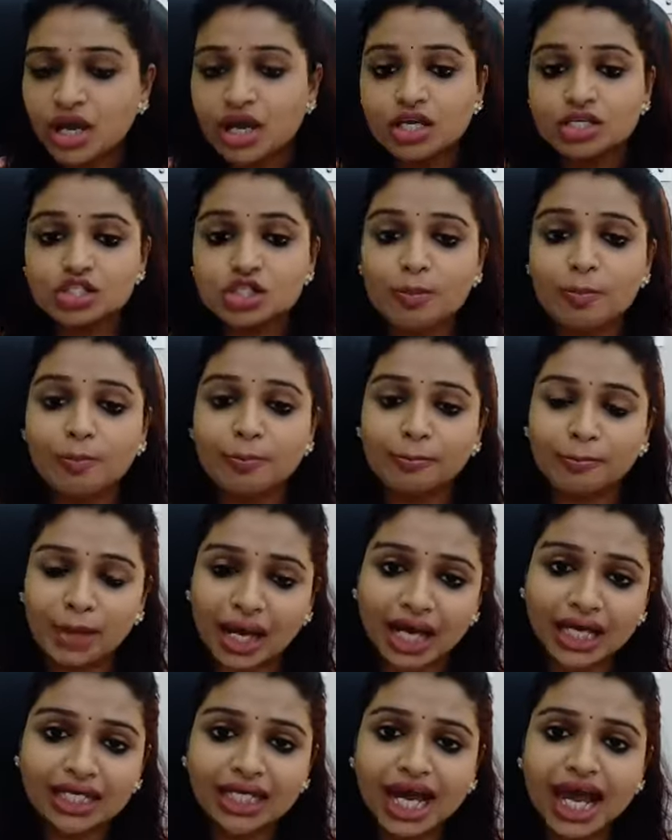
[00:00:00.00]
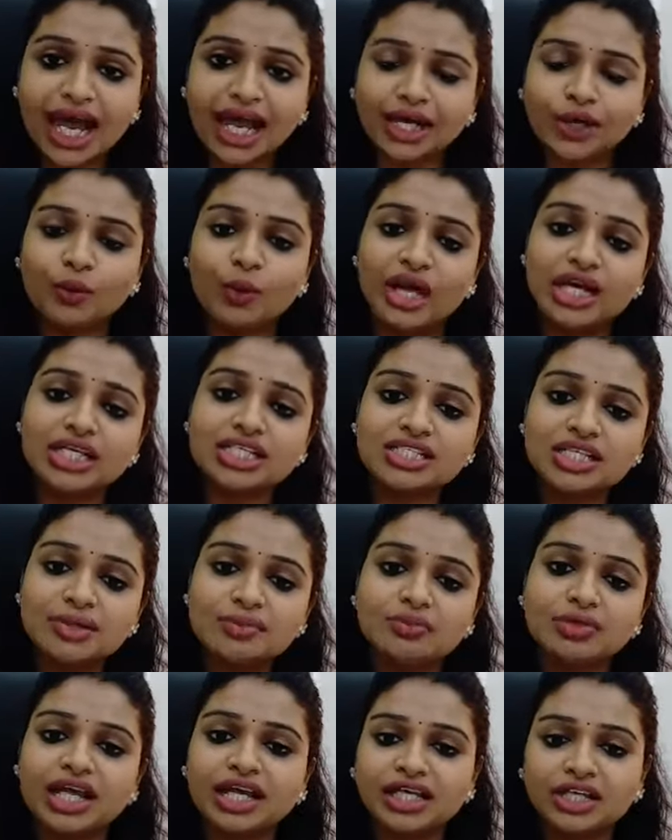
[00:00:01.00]
So, but I advise
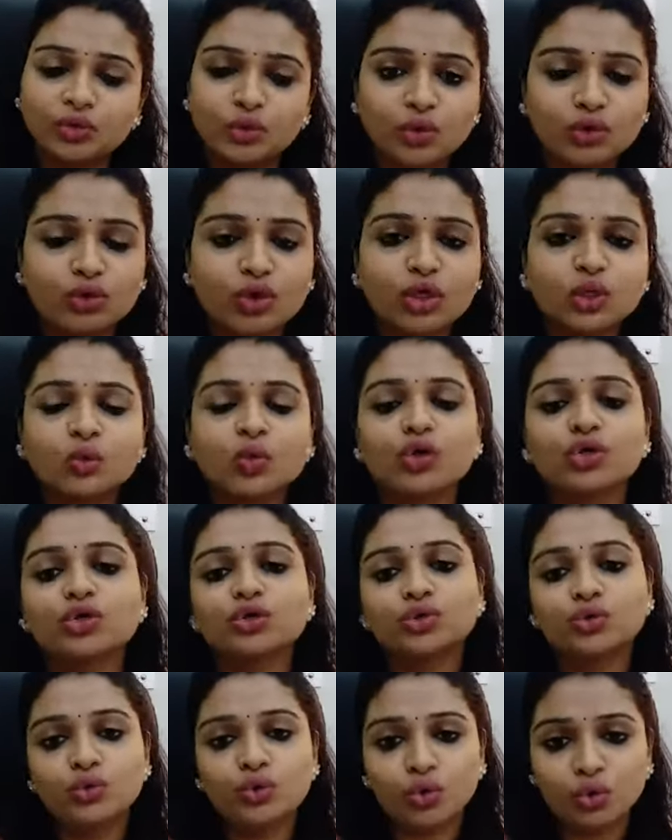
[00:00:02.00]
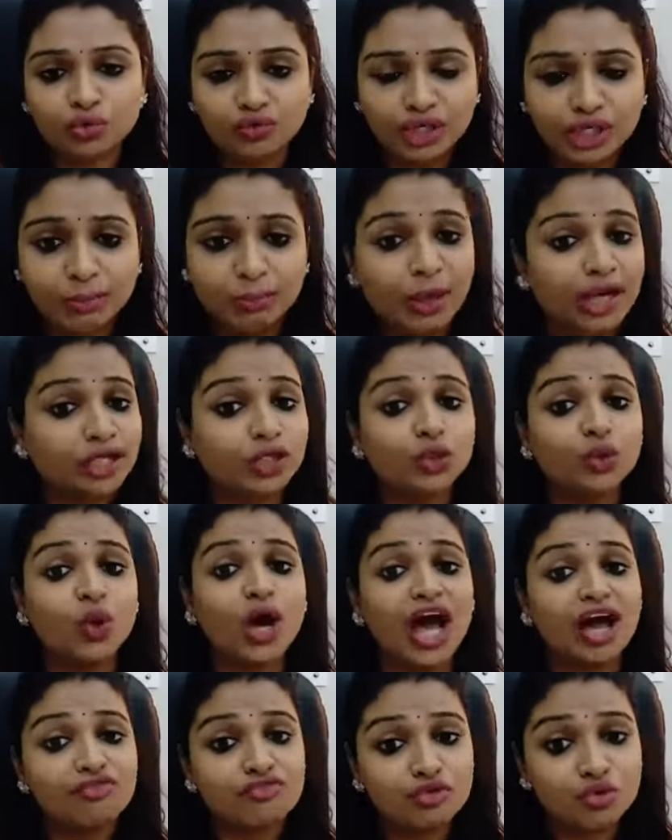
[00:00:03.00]
him that you do not want to do COVID, but you
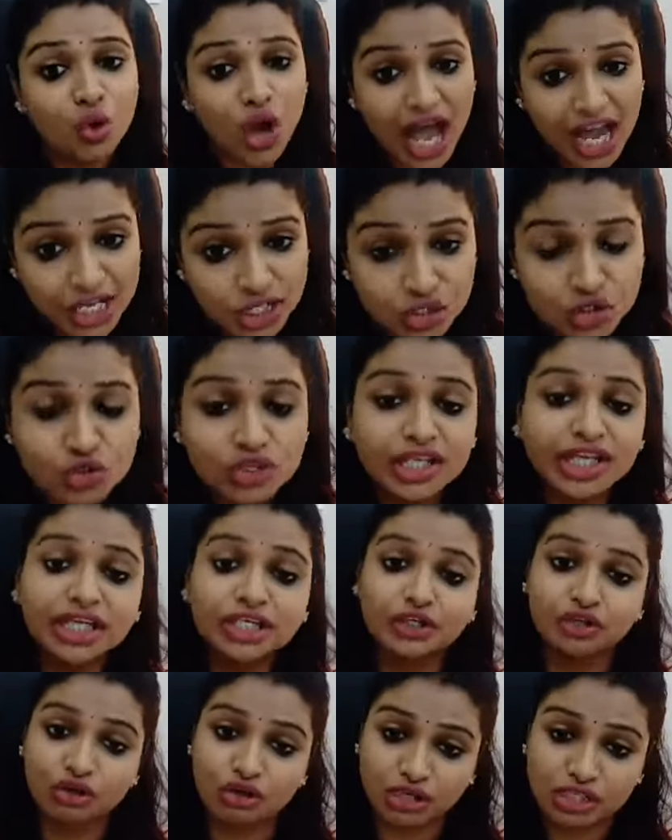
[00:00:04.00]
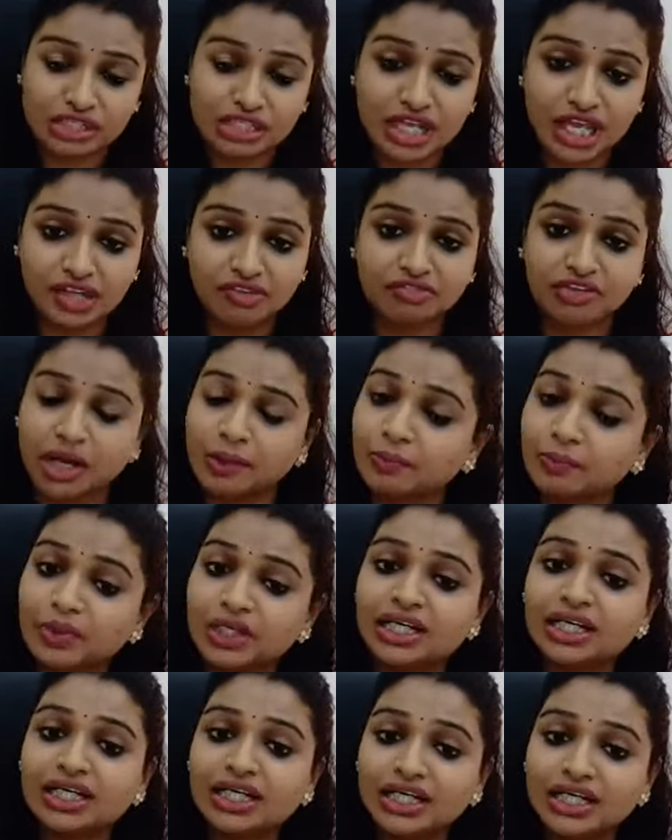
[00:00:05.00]
have to isolate yourself
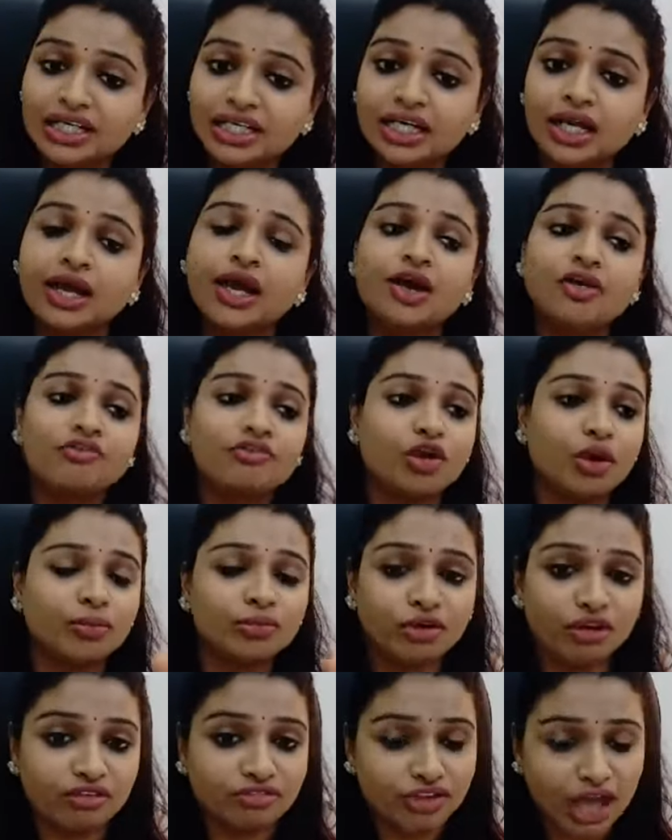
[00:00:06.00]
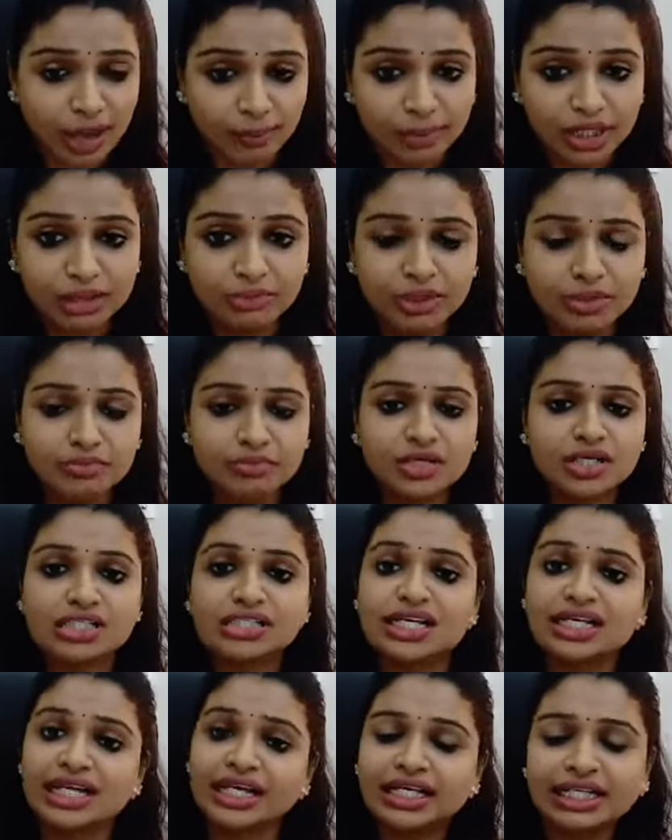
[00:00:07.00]
completely from your family members,
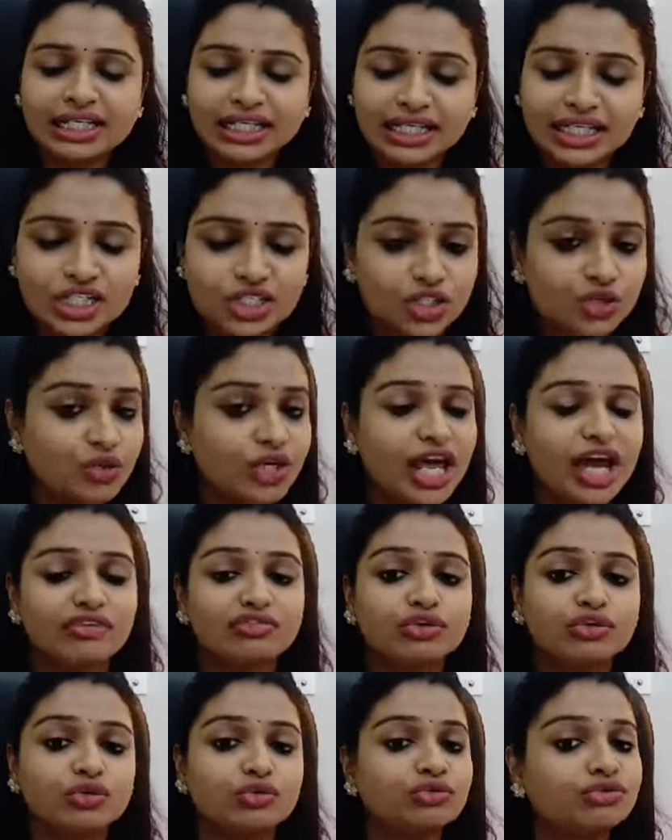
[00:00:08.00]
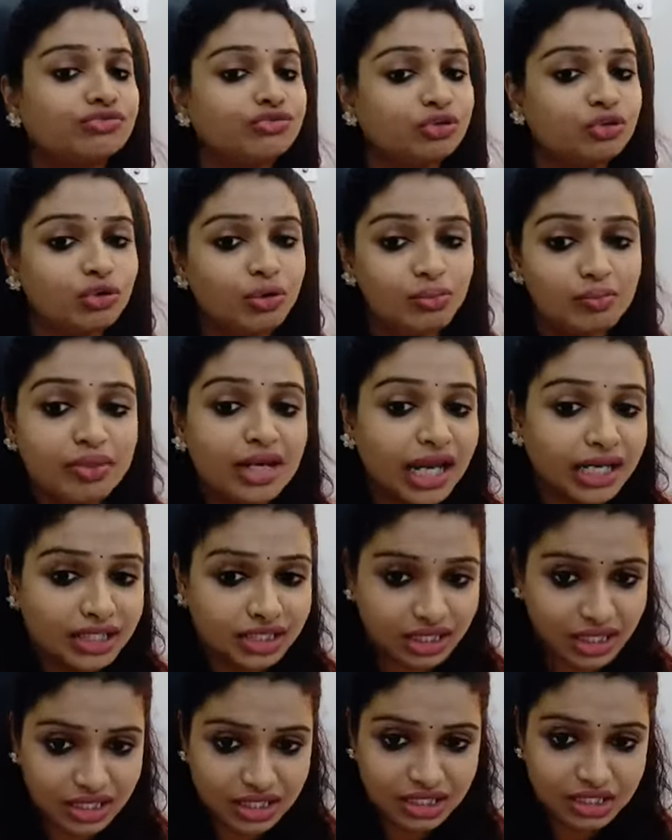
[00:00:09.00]
and at least you will have to do few blood
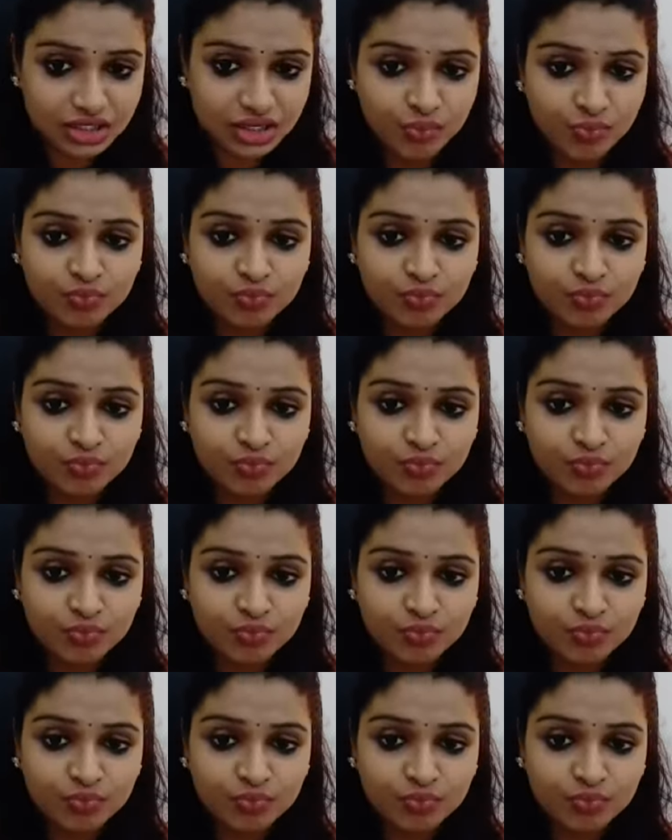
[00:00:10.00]
tests.